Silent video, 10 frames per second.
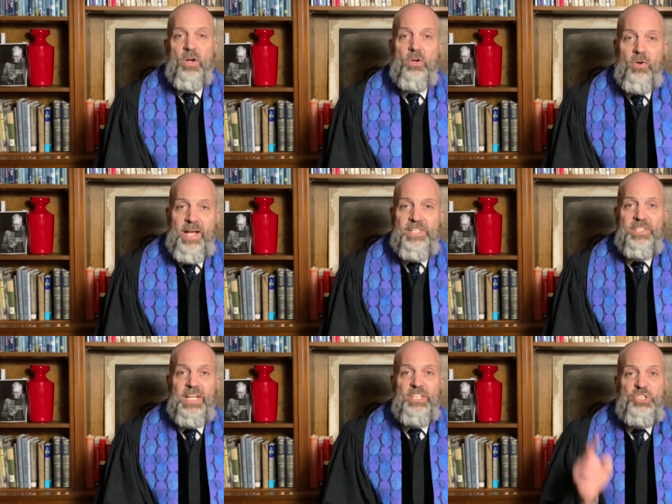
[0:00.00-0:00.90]
Christ
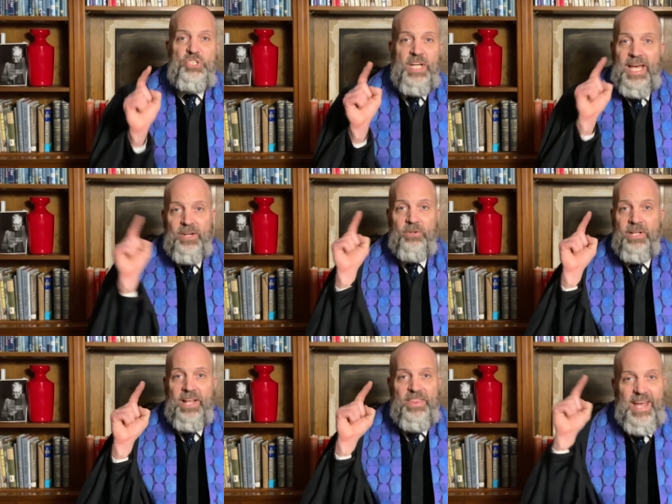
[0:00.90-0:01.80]
shattered
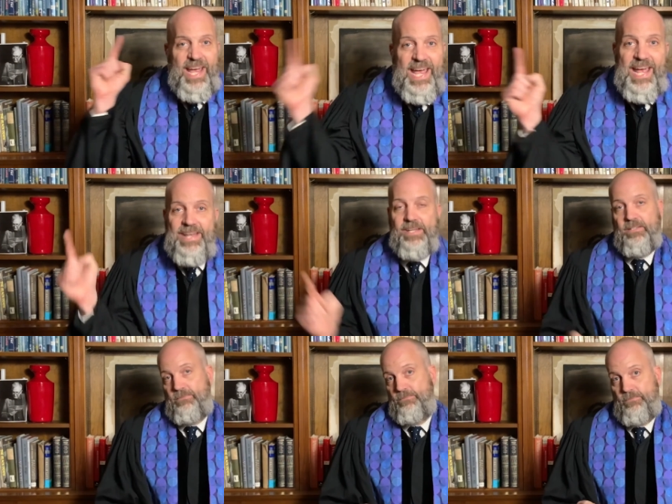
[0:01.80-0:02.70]
the head
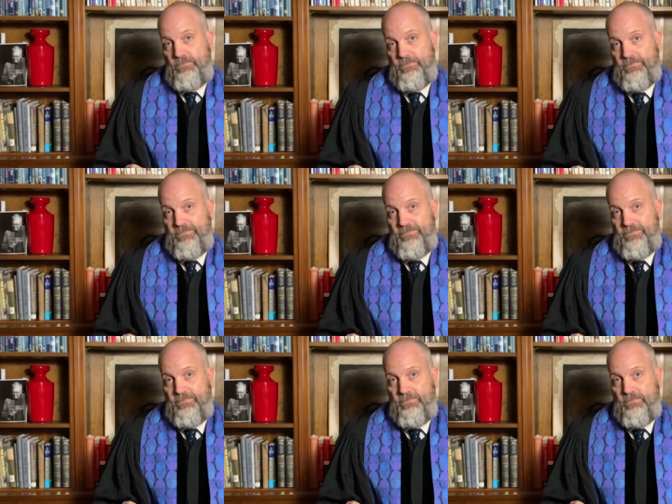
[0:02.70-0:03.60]

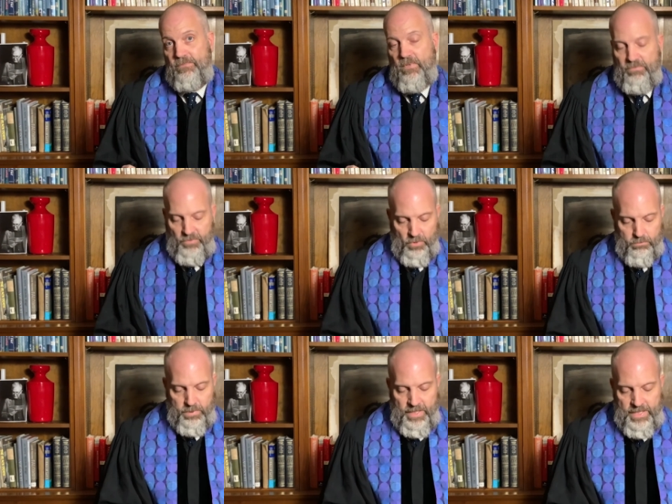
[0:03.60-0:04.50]
of your
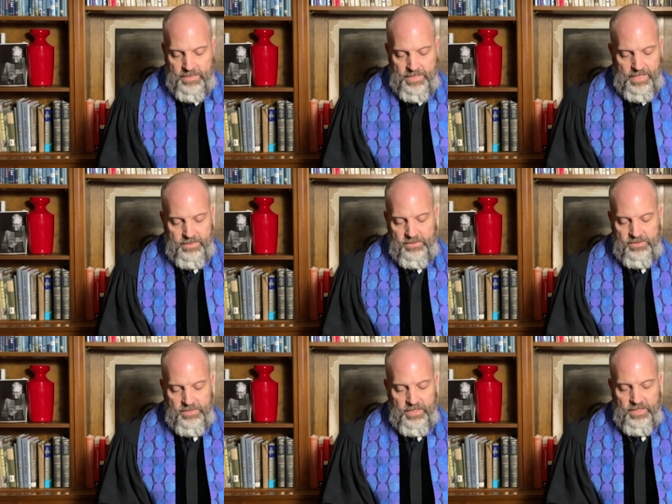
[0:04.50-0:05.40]
brain-dead
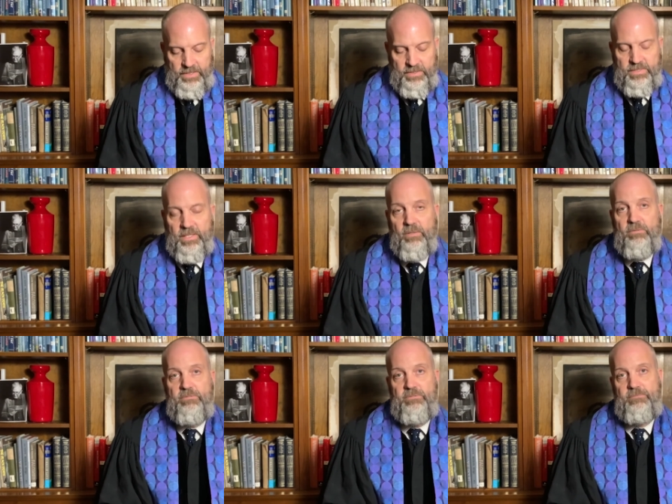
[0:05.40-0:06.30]
sinning
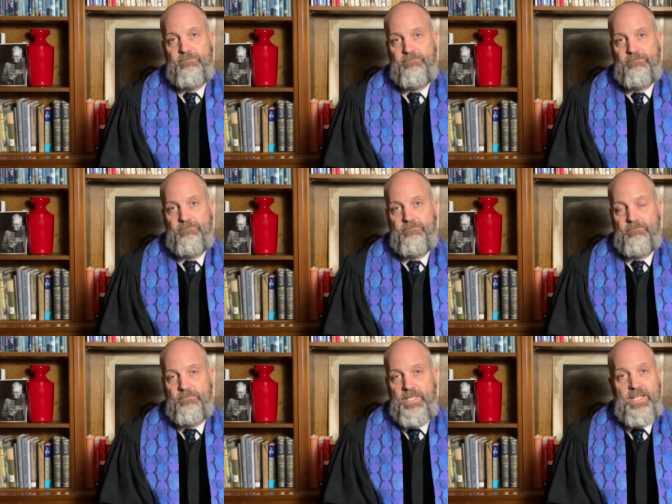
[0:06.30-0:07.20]
self.
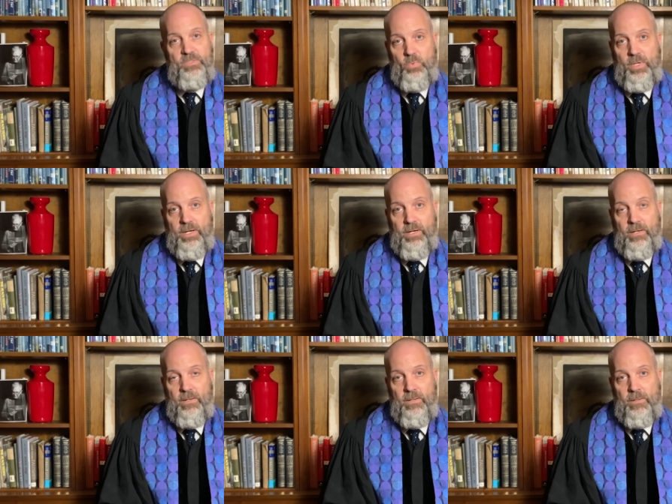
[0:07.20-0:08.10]
That's where
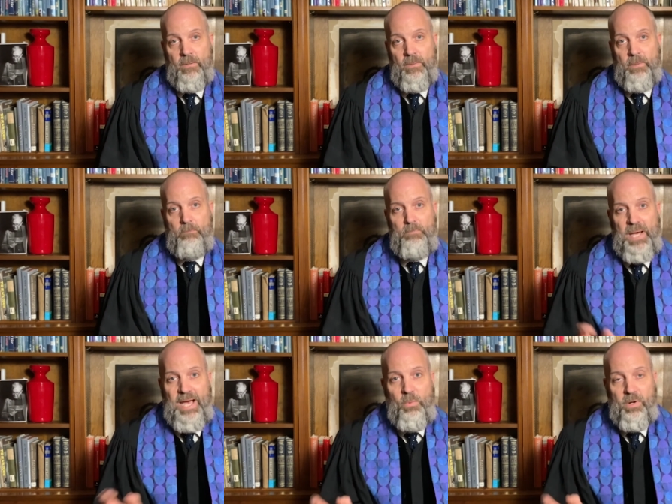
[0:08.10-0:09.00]
the
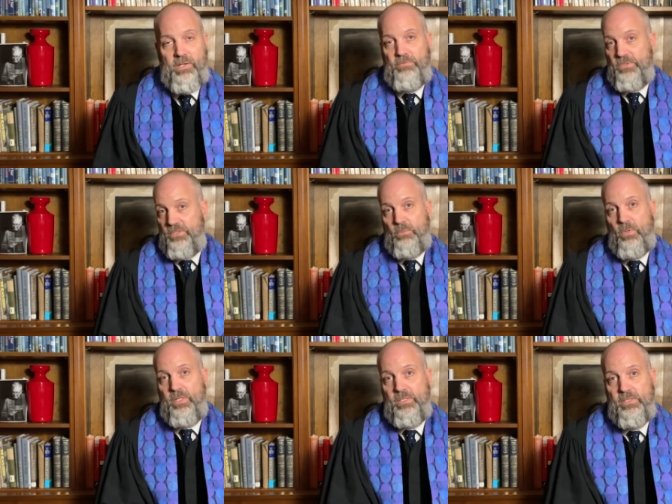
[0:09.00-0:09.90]
power of this
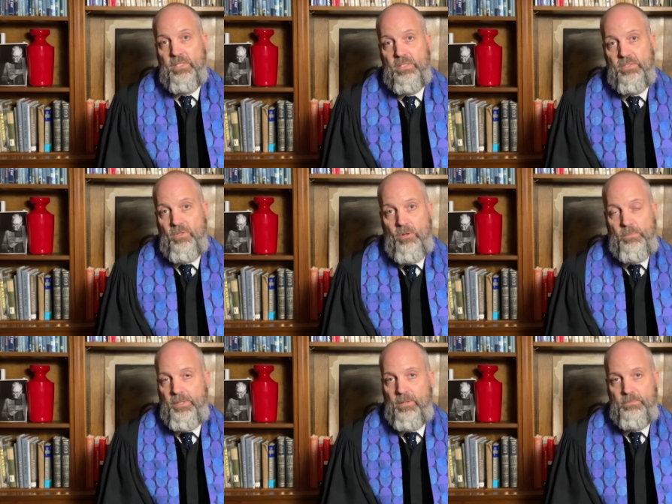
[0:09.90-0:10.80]
morning's psalm
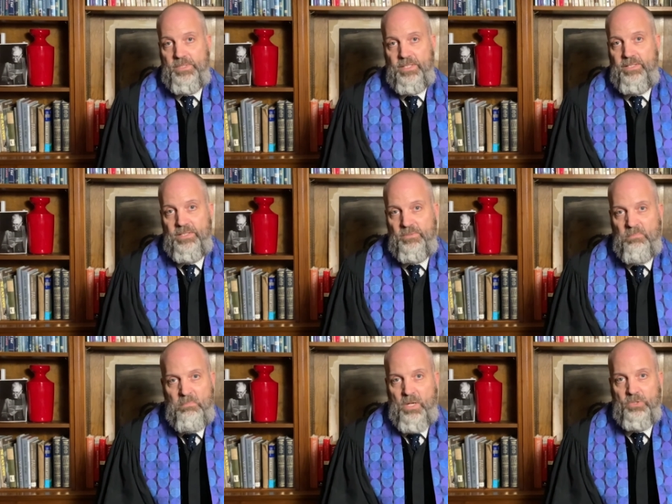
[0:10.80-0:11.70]
comes in, this
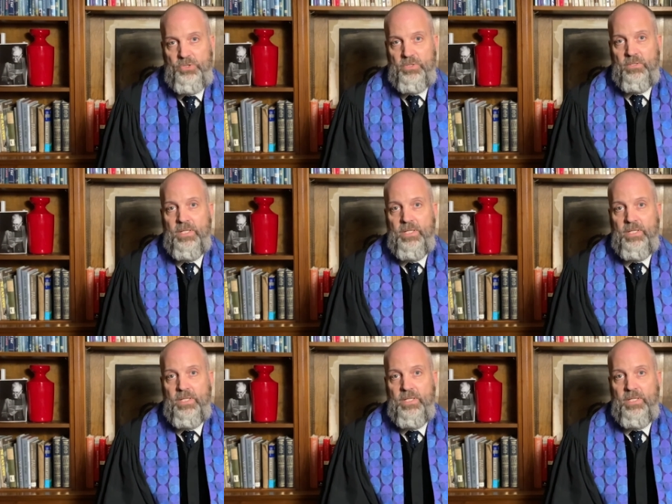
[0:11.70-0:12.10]
martial